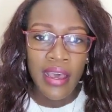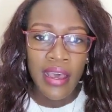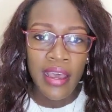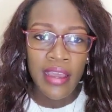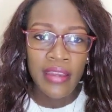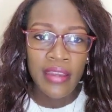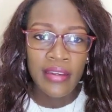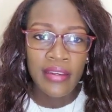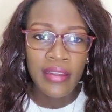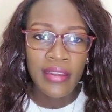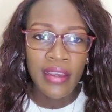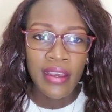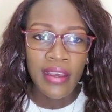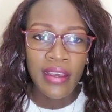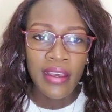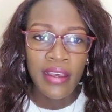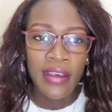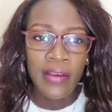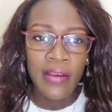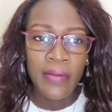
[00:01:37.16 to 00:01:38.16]
And
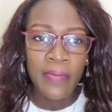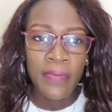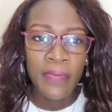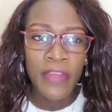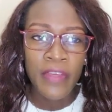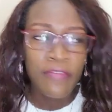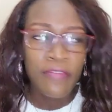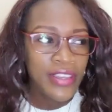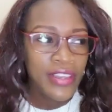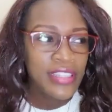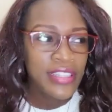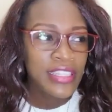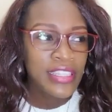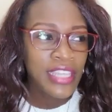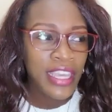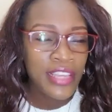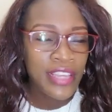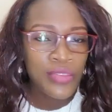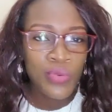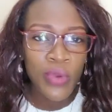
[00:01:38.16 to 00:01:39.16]
uh, the
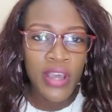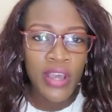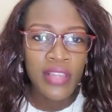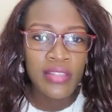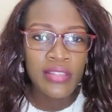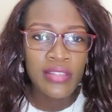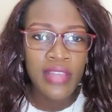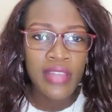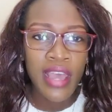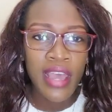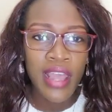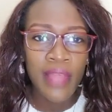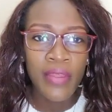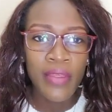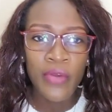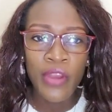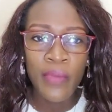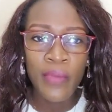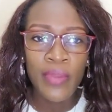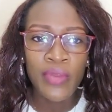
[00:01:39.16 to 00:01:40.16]
first case was
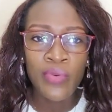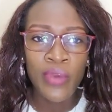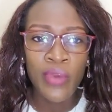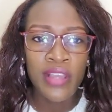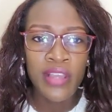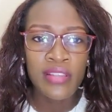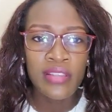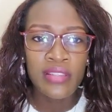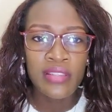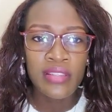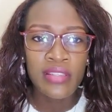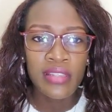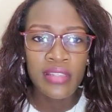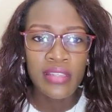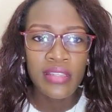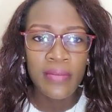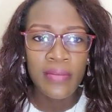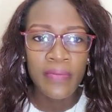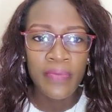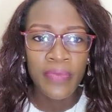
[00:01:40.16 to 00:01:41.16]
the rabbit was
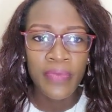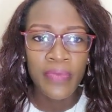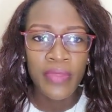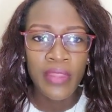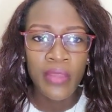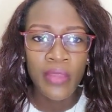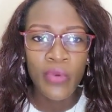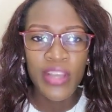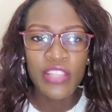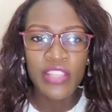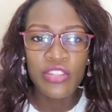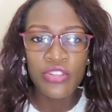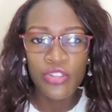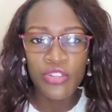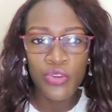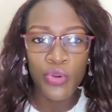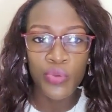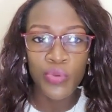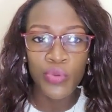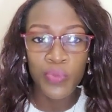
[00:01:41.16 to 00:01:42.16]
was
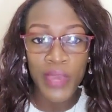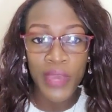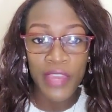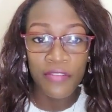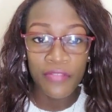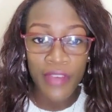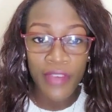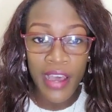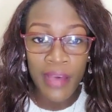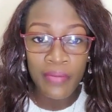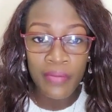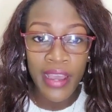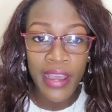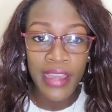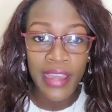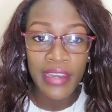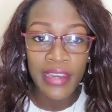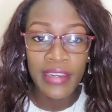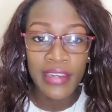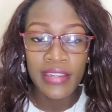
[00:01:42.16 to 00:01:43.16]
new on my farm,
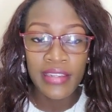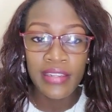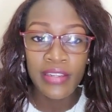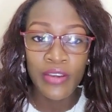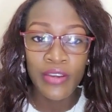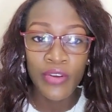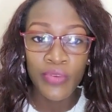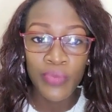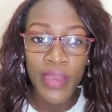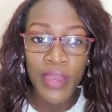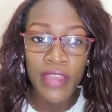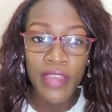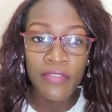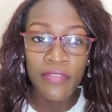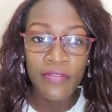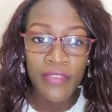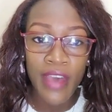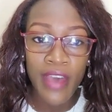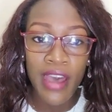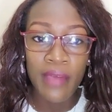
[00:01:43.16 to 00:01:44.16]
and on my
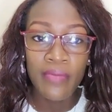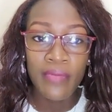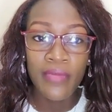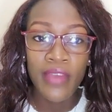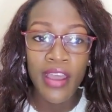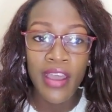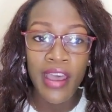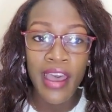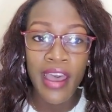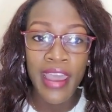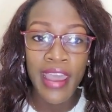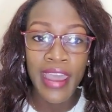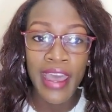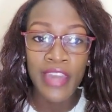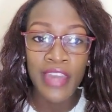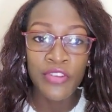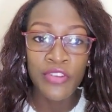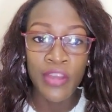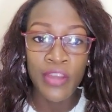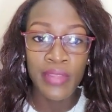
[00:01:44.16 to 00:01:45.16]
farm I
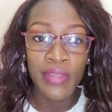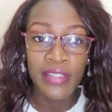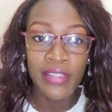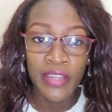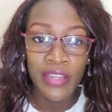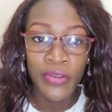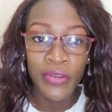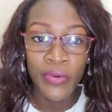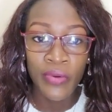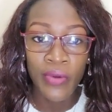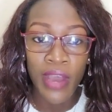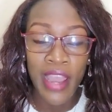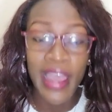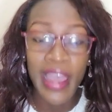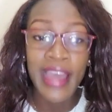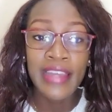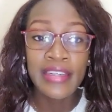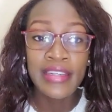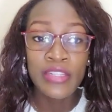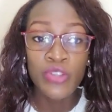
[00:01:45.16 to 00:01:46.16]
had rabbits at I
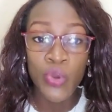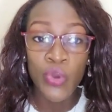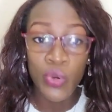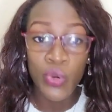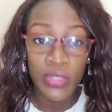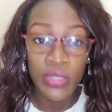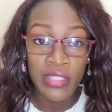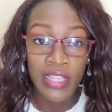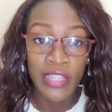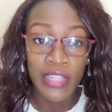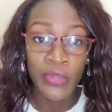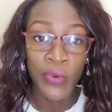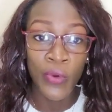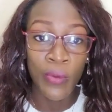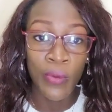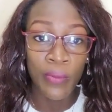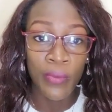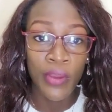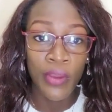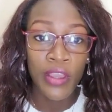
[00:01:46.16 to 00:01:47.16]
had dogs at
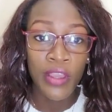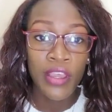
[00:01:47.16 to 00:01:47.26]
home.